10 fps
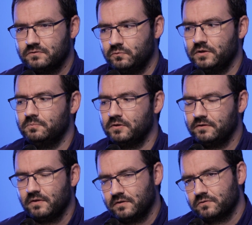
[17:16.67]
we
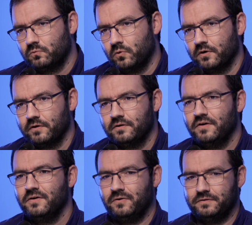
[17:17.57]
believe that this word
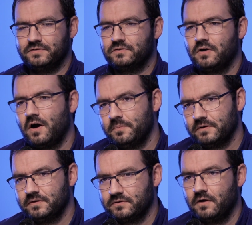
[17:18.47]
or this
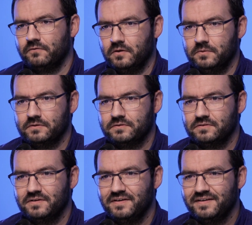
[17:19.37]
topic is off limits.